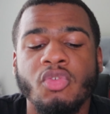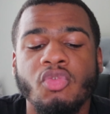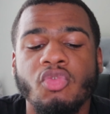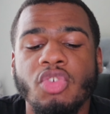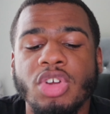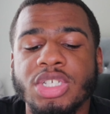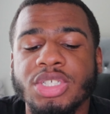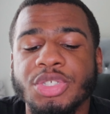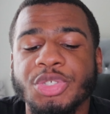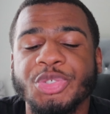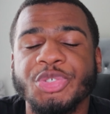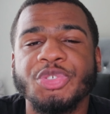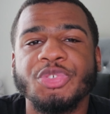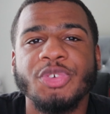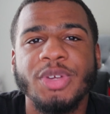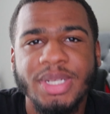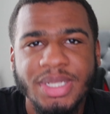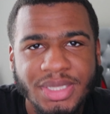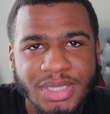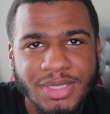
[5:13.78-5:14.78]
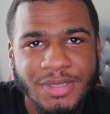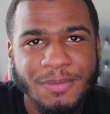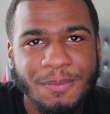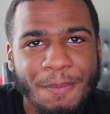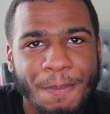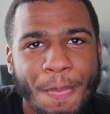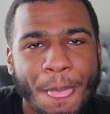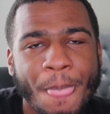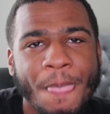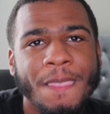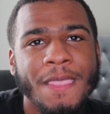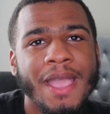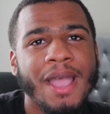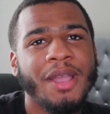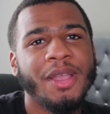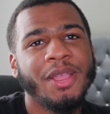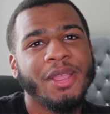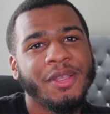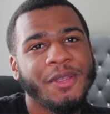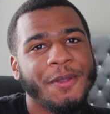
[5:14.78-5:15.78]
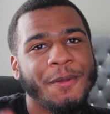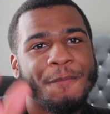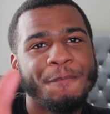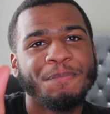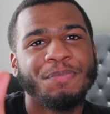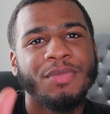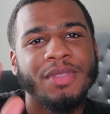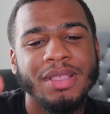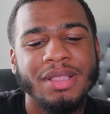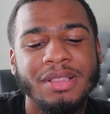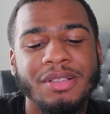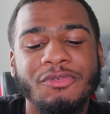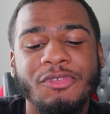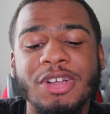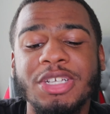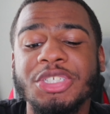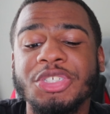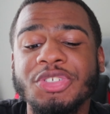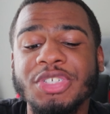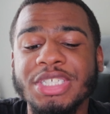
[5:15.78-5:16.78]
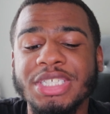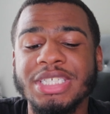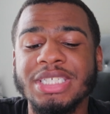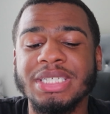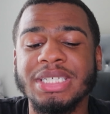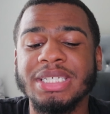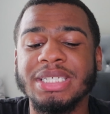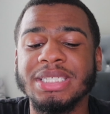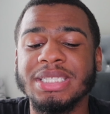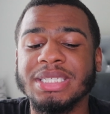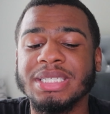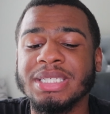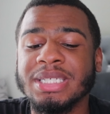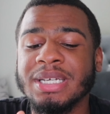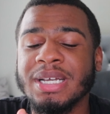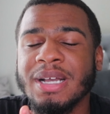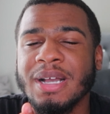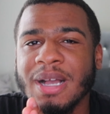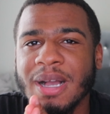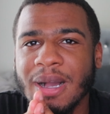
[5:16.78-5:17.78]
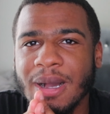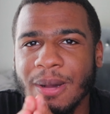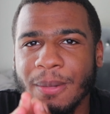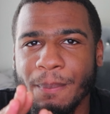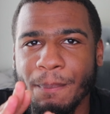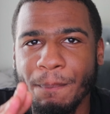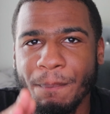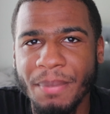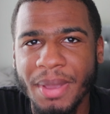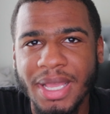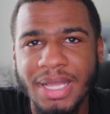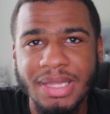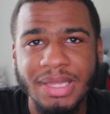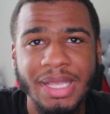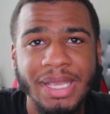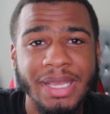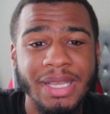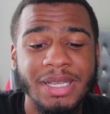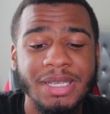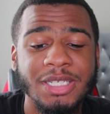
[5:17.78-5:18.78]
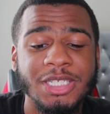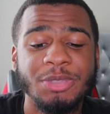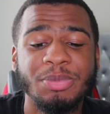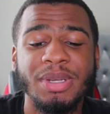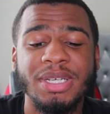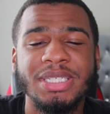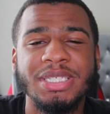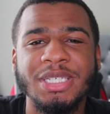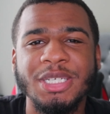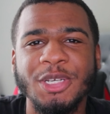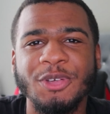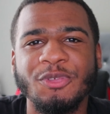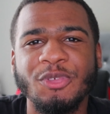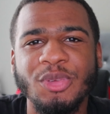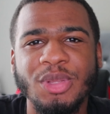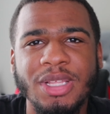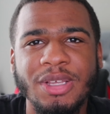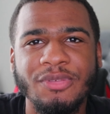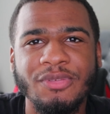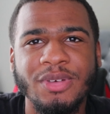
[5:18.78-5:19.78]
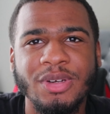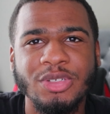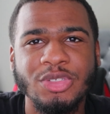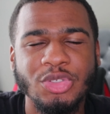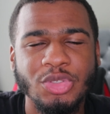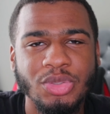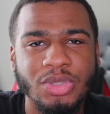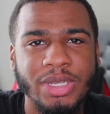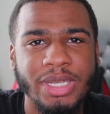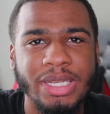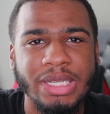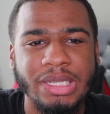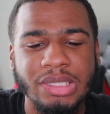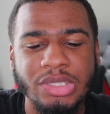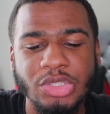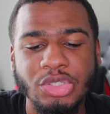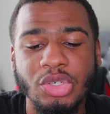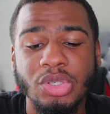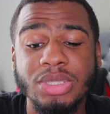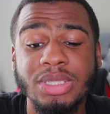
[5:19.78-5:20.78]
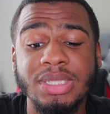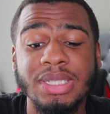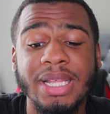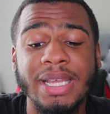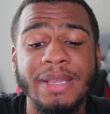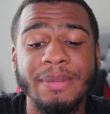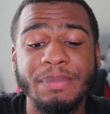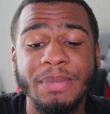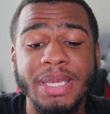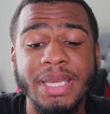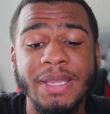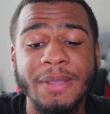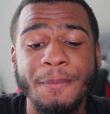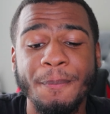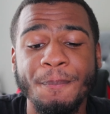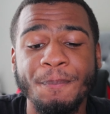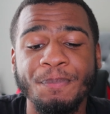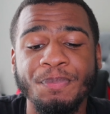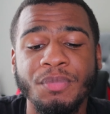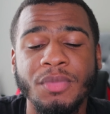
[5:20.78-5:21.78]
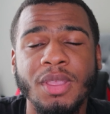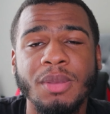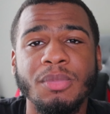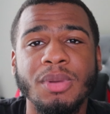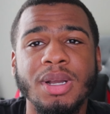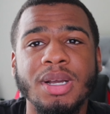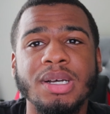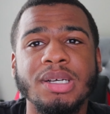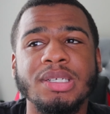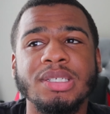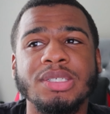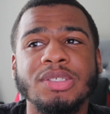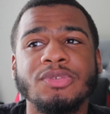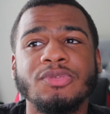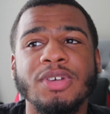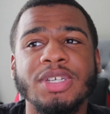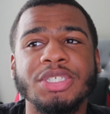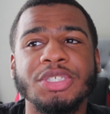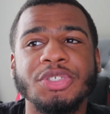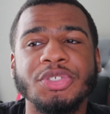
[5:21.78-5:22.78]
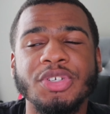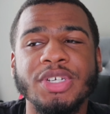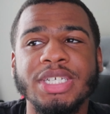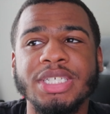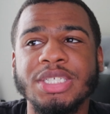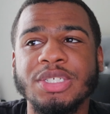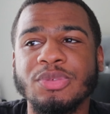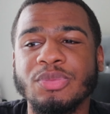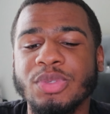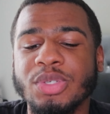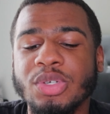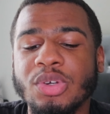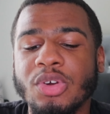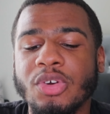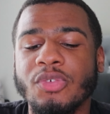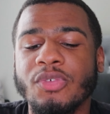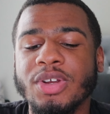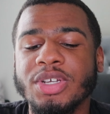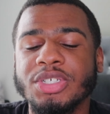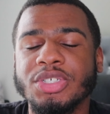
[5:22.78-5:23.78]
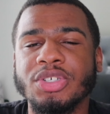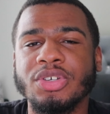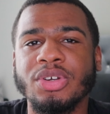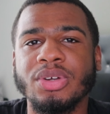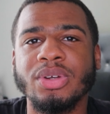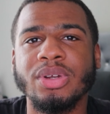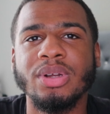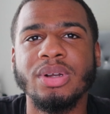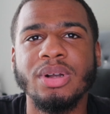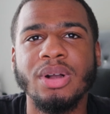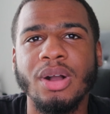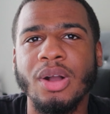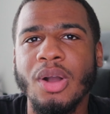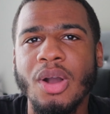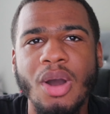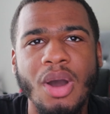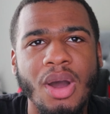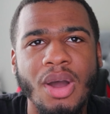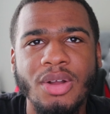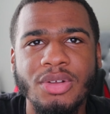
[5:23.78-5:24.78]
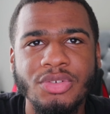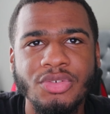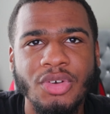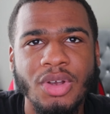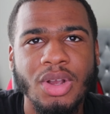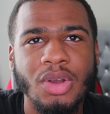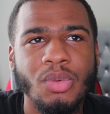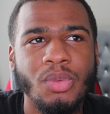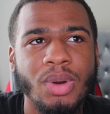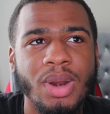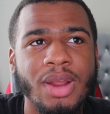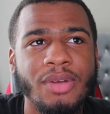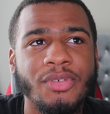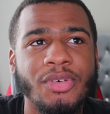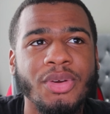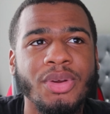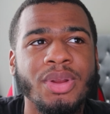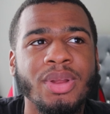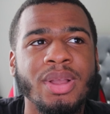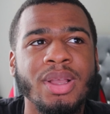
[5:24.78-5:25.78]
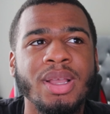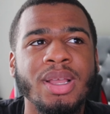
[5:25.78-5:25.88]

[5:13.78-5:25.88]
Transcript: Registration. Now, registration is a big thing, especially if you live in Georgia like me, because registration, when you go to register a car, truck, or whatever,